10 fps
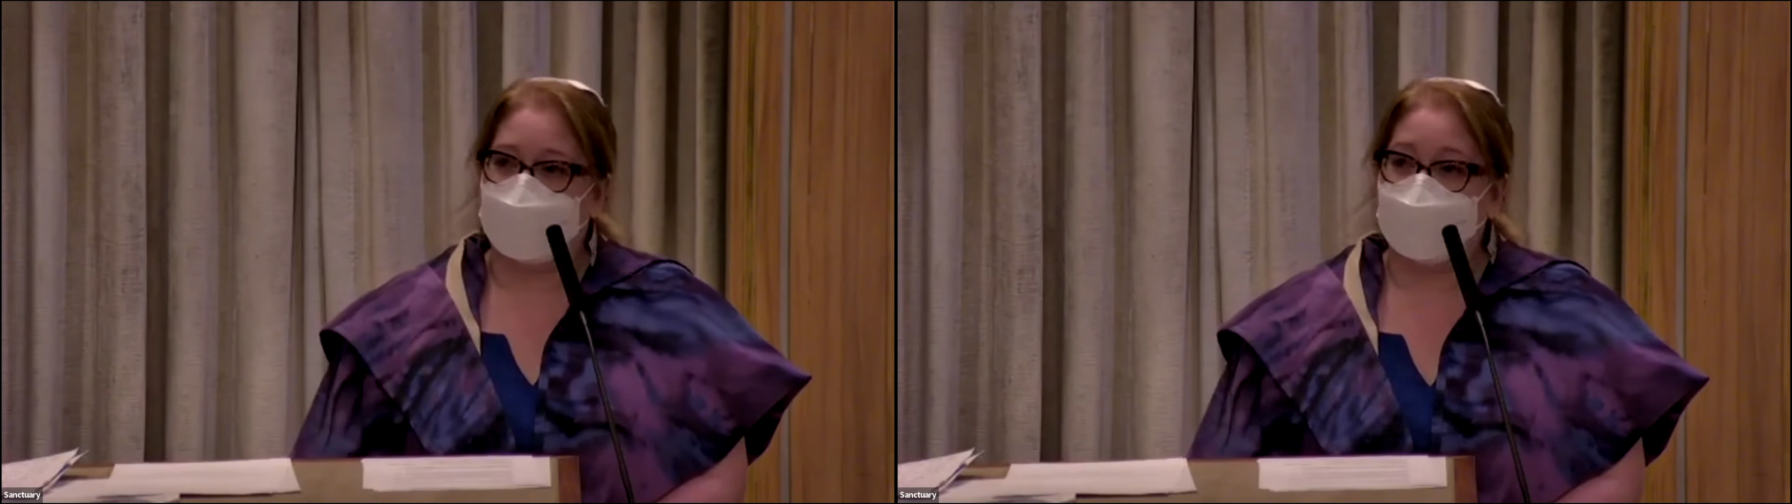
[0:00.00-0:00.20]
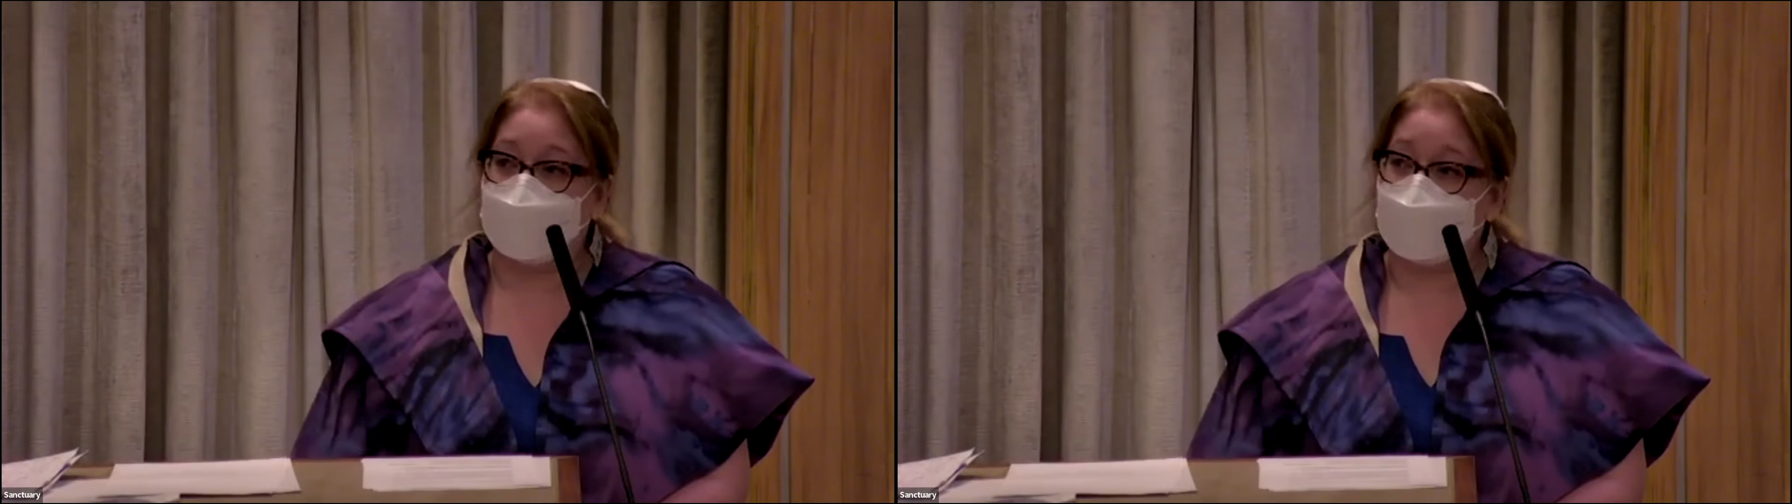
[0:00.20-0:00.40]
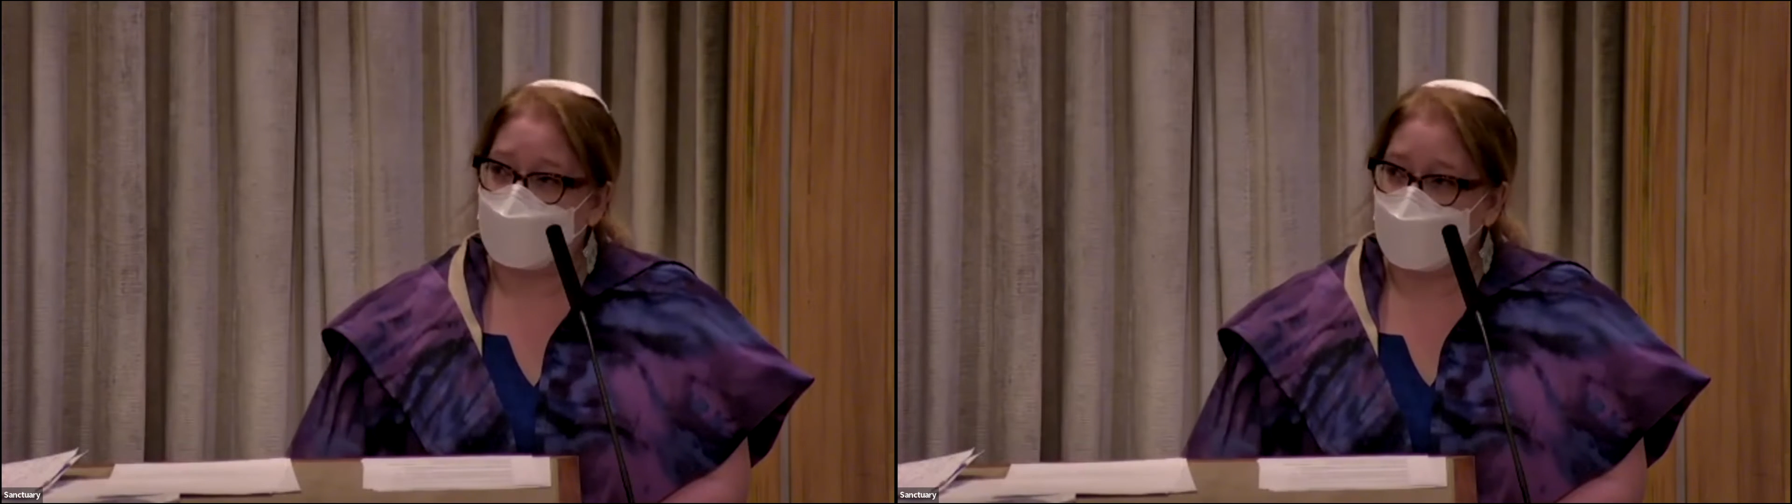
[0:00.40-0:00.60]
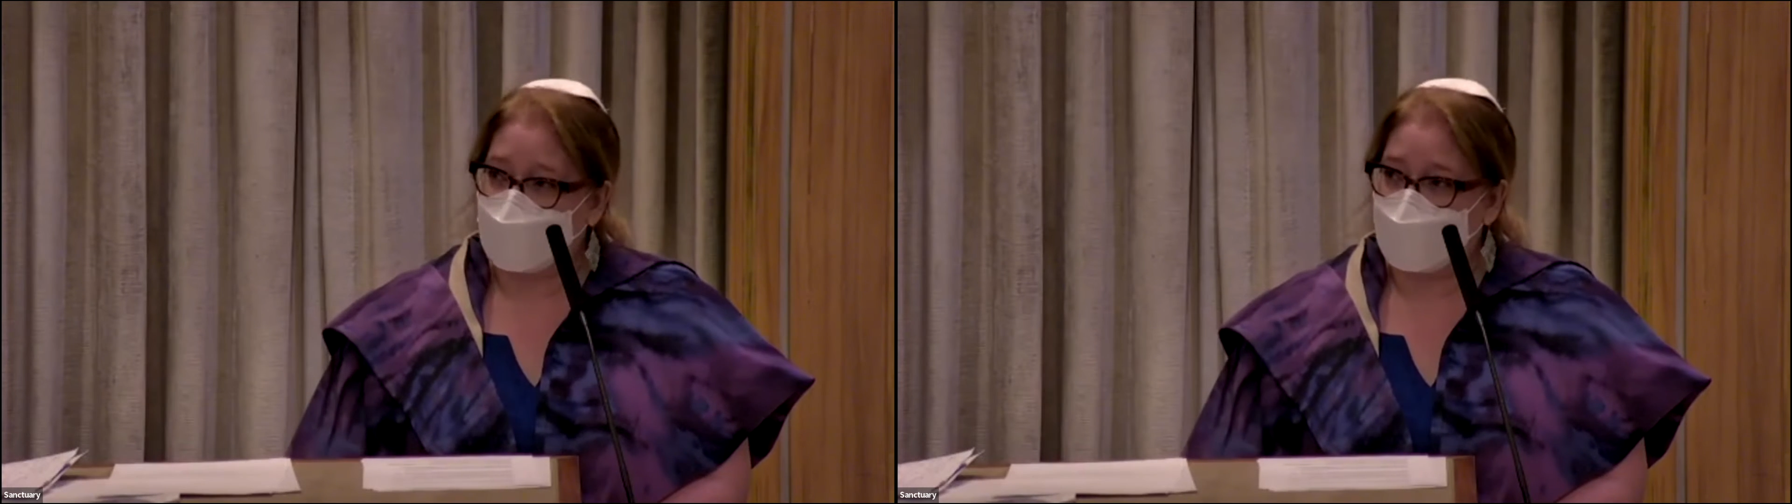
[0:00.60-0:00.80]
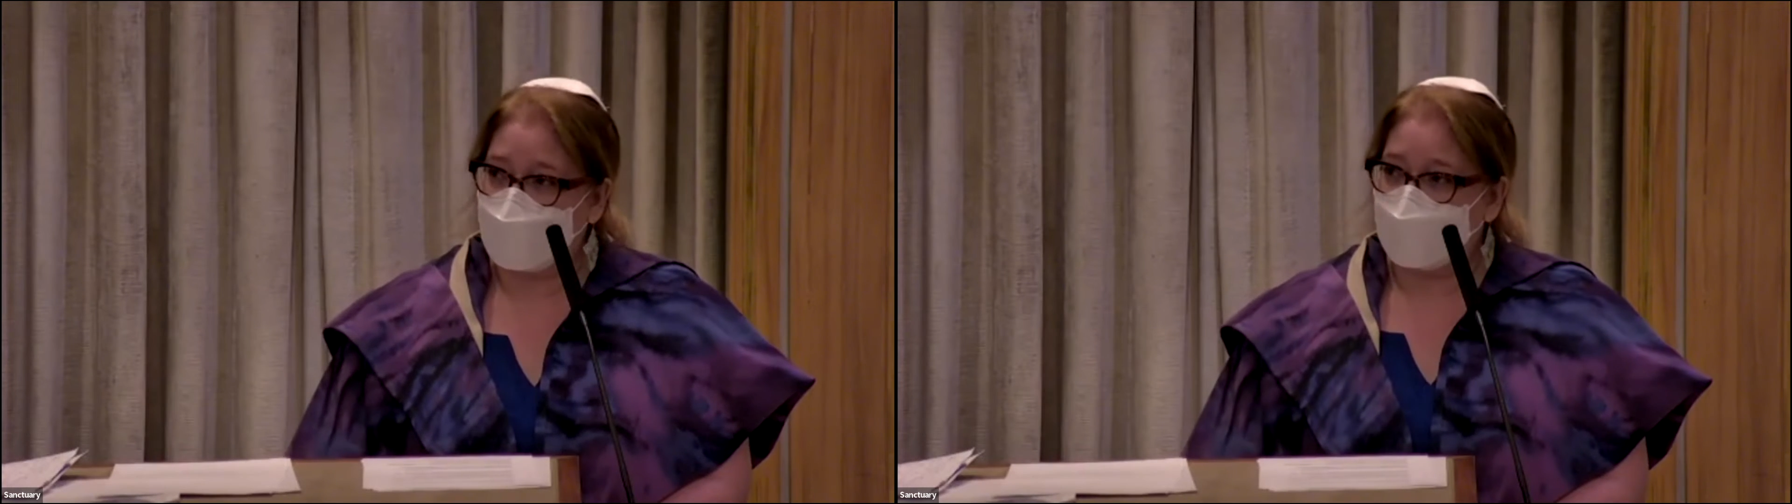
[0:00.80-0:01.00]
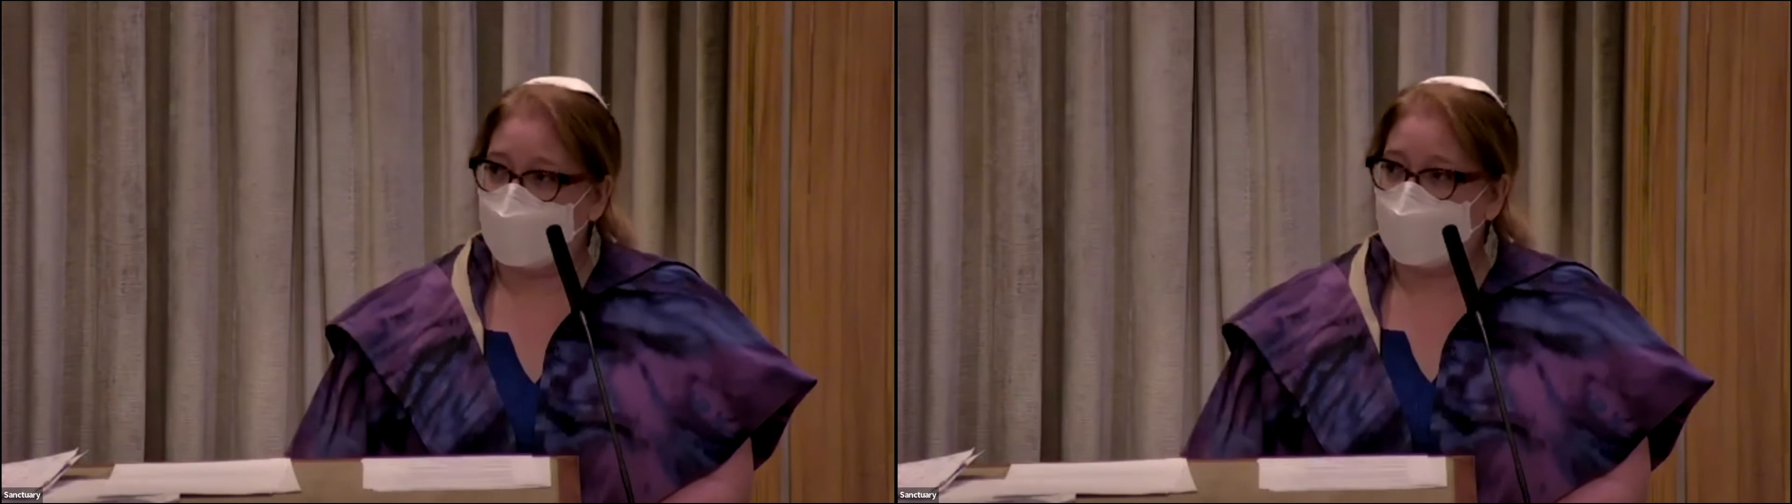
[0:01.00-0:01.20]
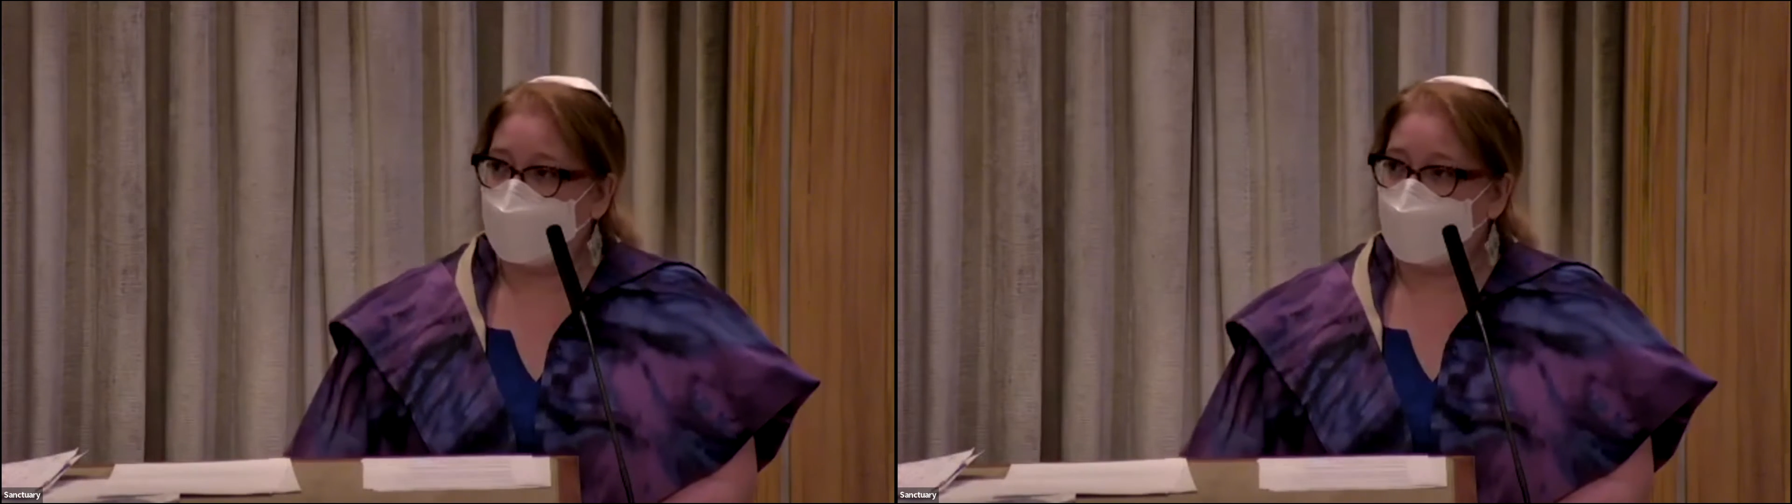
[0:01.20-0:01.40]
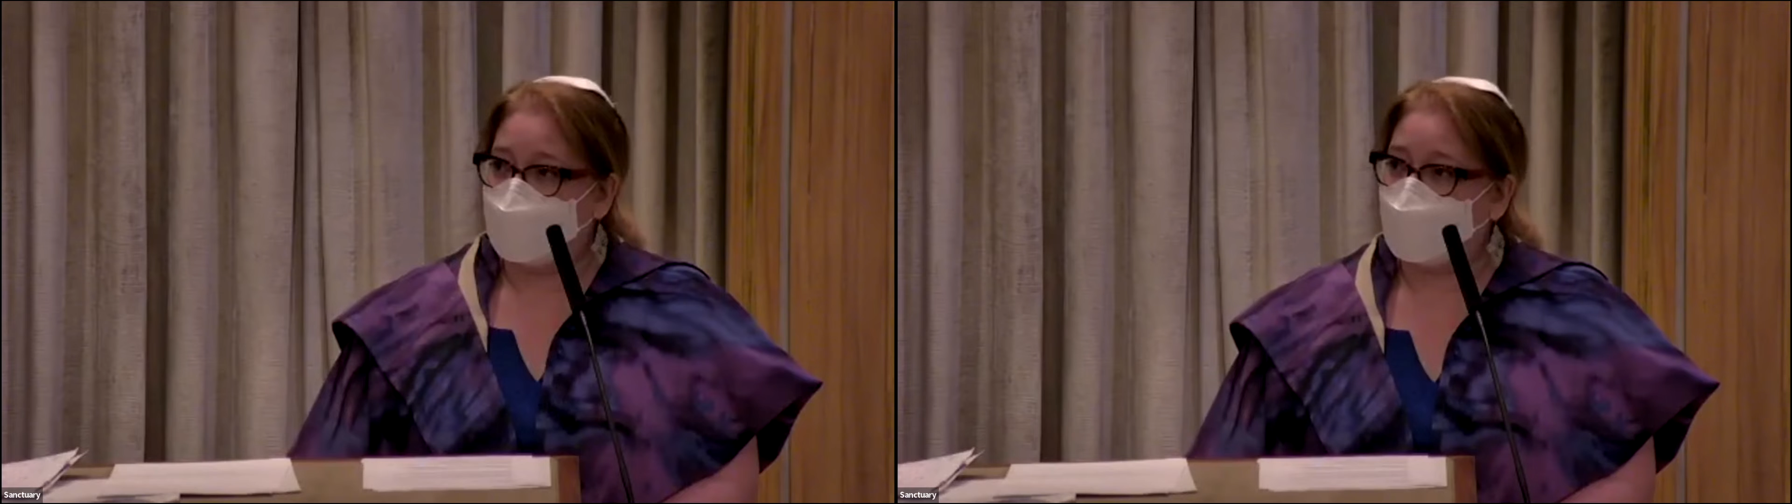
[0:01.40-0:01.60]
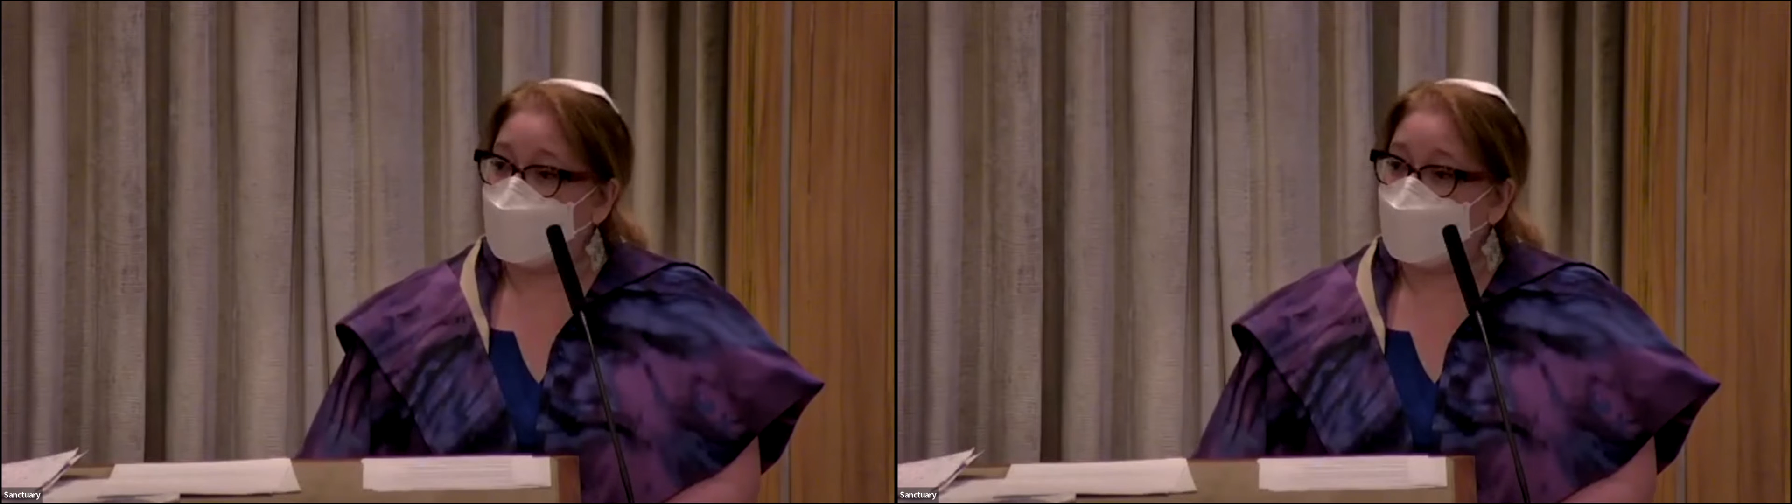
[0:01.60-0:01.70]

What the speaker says: healing and